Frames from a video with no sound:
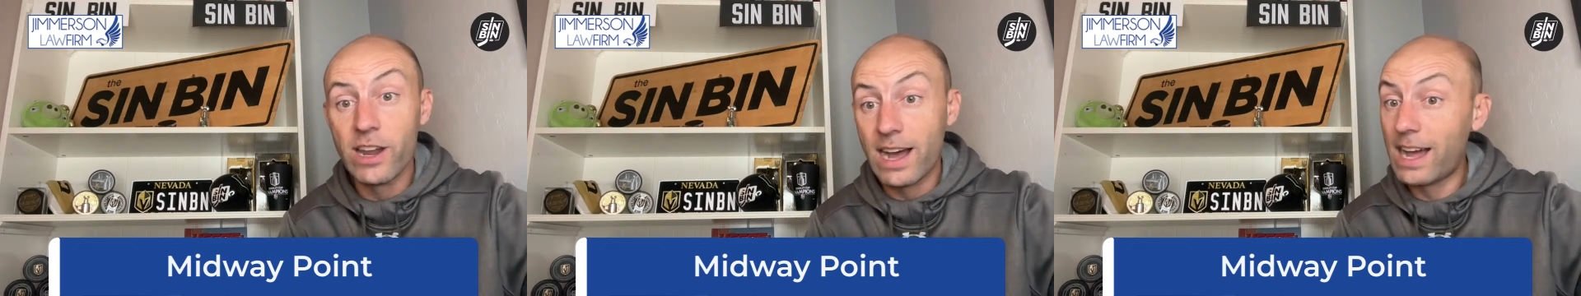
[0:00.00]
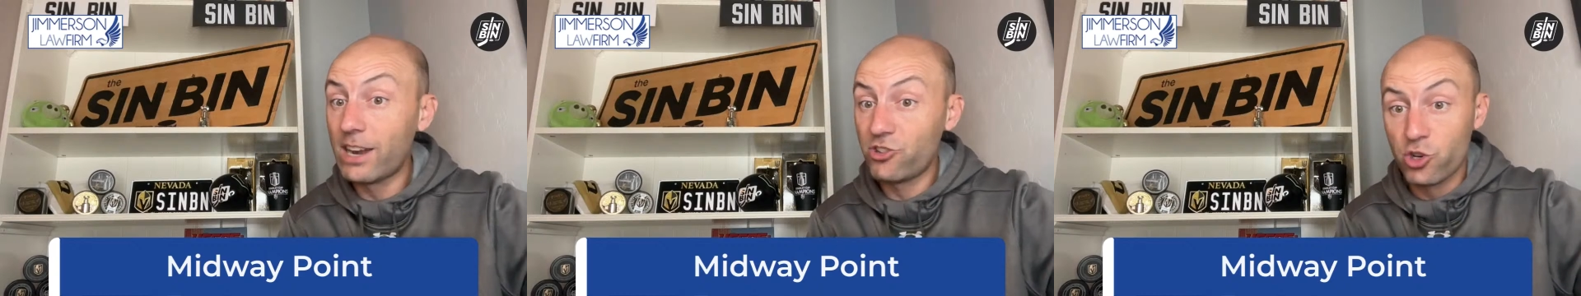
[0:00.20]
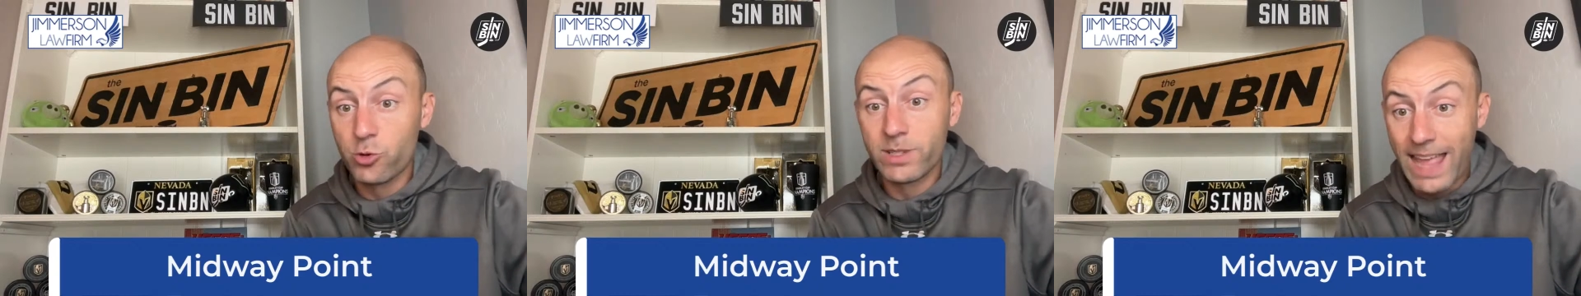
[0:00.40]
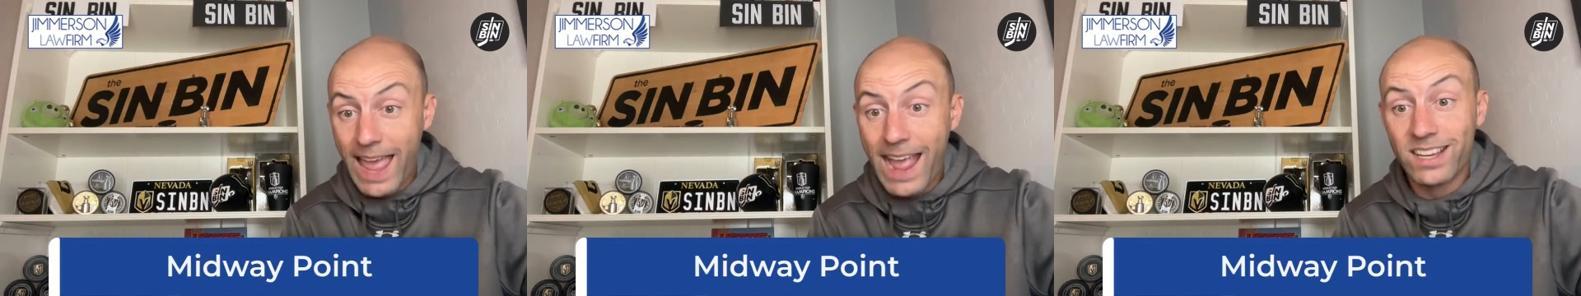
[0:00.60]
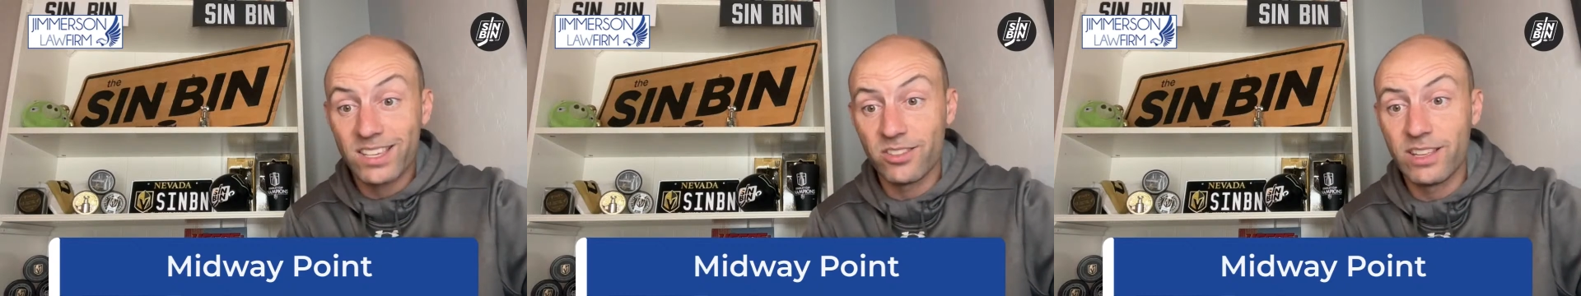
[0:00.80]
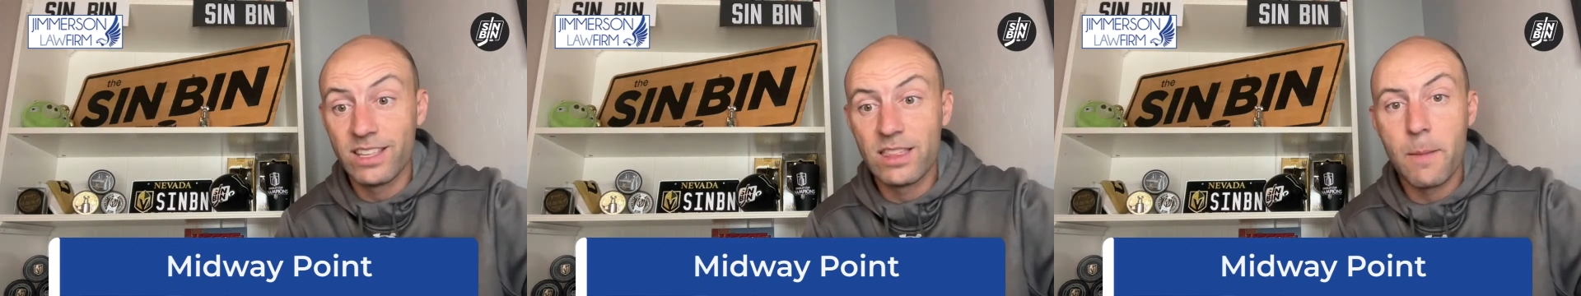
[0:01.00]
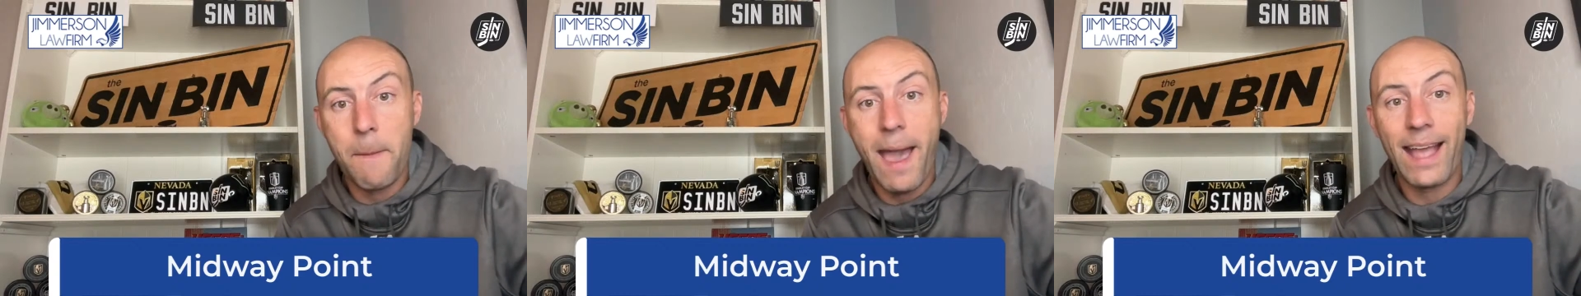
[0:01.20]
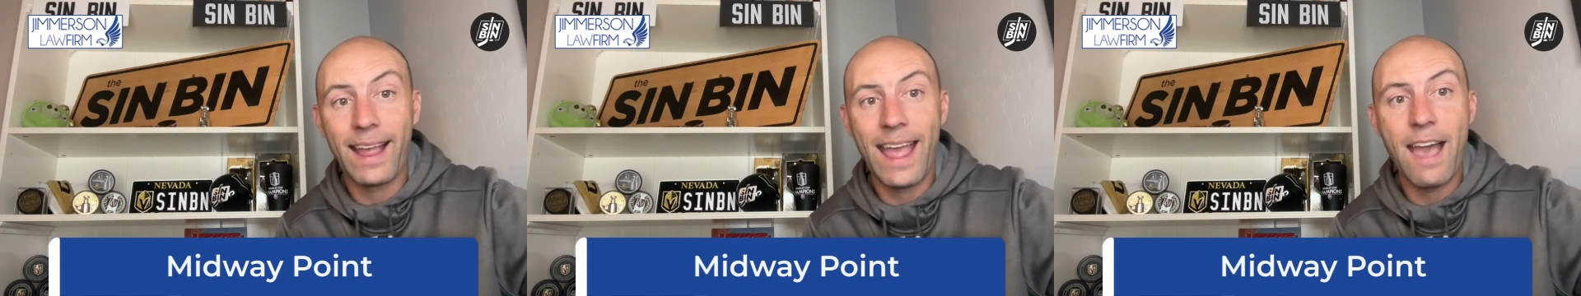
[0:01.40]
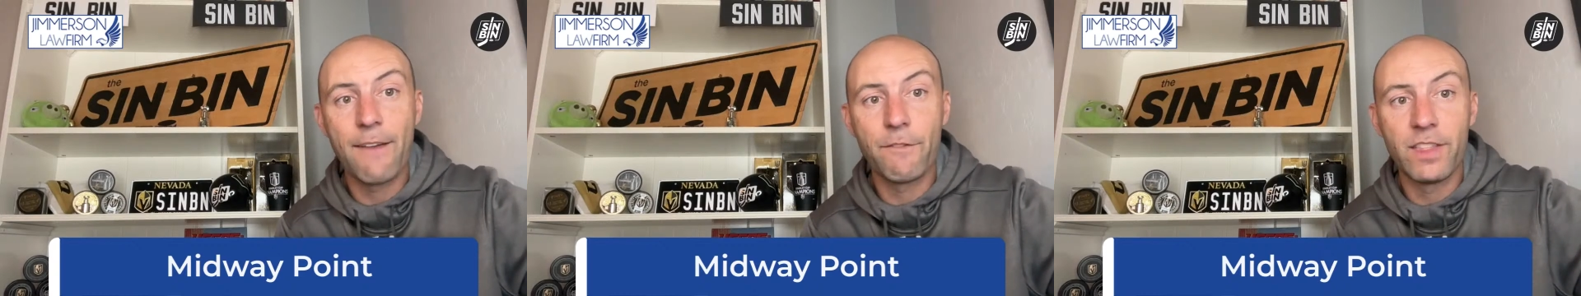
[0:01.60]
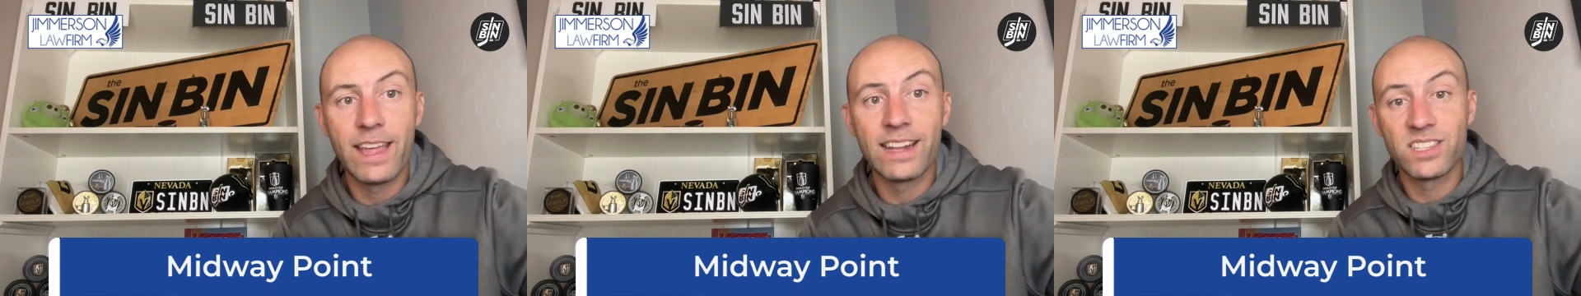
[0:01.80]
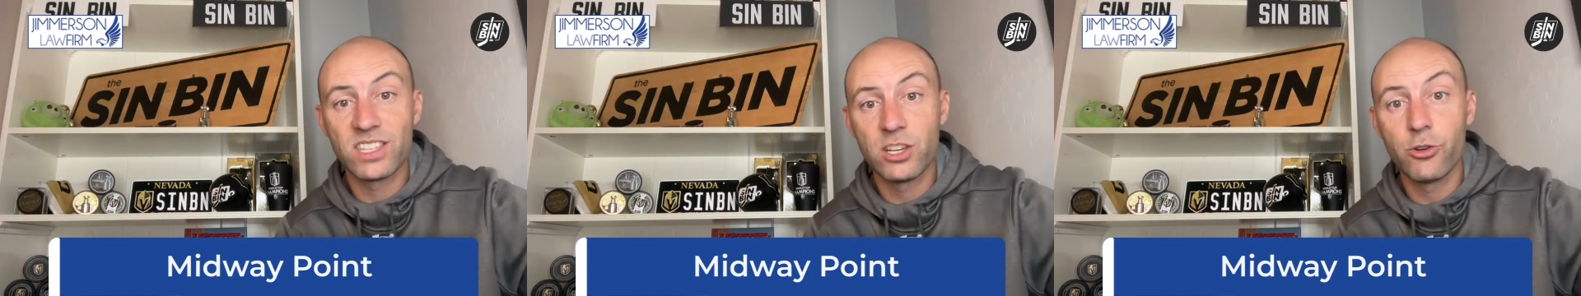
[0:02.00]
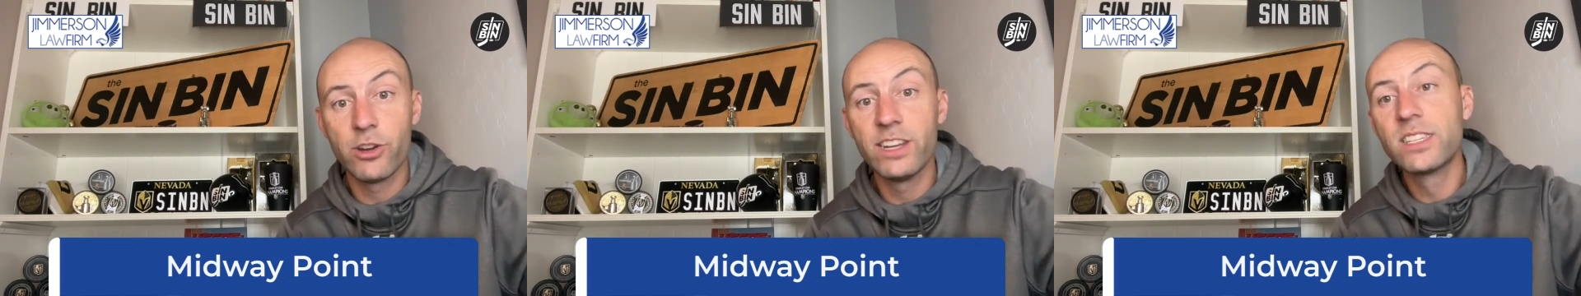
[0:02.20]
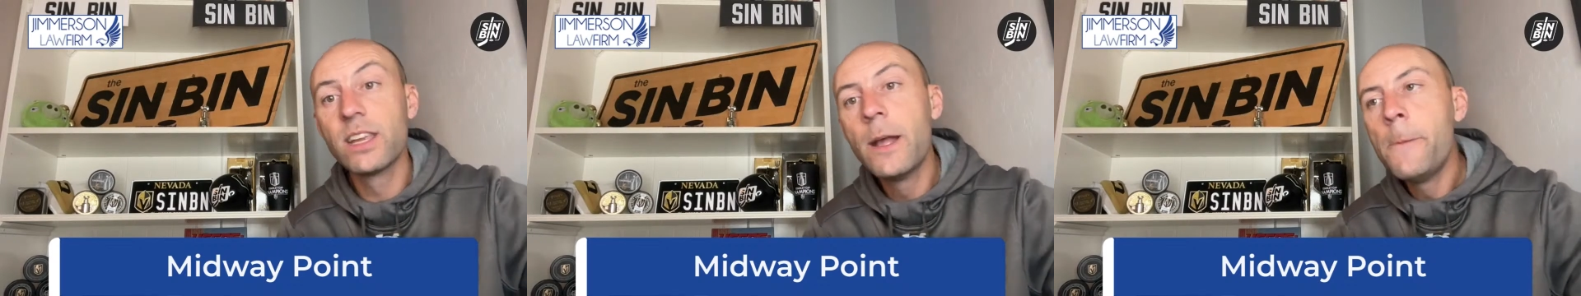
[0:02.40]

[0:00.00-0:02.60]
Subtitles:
Ottinger was excellent in the back half of that series.